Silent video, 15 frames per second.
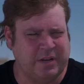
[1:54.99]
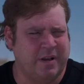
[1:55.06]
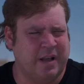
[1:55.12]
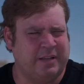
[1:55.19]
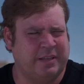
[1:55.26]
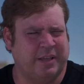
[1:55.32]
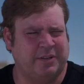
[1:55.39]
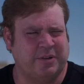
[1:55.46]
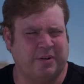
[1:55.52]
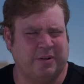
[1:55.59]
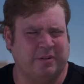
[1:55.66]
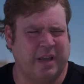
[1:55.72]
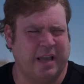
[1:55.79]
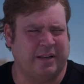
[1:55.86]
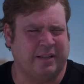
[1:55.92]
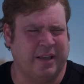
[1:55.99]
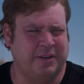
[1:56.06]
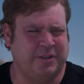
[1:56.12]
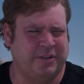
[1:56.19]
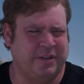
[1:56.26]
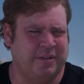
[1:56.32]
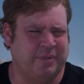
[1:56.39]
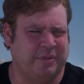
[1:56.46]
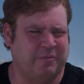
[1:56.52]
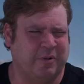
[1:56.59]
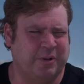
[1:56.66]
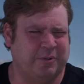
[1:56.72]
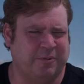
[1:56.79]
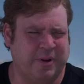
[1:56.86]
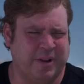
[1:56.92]
to go out and catch all your allocation up in
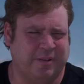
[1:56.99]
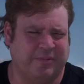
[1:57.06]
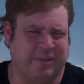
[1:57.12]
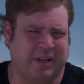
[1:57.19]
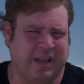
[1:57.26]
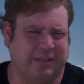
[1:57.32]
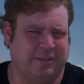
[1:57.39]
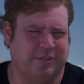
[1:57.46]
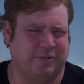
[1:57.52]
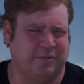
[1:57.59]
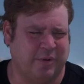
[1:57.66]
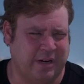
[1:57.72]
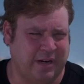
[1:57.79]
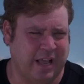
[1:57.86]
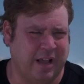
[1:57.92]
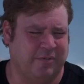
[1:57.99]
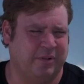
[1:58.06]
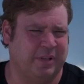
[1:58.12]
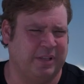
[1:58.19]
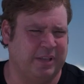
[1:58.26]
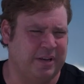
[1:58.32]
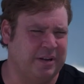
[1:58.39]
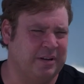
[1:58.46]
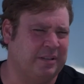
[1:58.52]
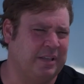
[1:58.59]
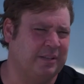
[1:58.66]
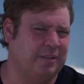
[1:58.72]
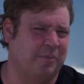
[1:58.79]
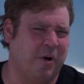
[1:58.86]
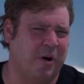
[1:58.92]
one trip. You'd like to spread it out for the year,
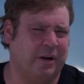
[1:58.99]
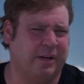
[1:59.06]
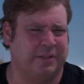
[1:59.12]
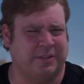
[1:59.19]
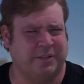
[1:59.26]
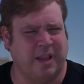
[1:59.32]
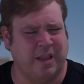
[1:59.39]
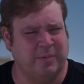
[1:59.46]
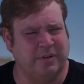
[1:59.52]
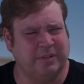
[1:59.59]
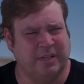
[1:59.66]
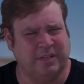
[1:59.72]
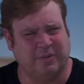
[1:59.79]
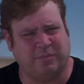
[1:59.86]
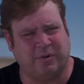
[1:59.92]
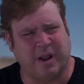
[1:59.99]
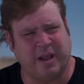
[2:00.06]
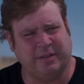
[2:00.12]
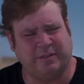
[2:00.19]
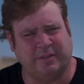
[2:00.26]
keep the market stable, keep the price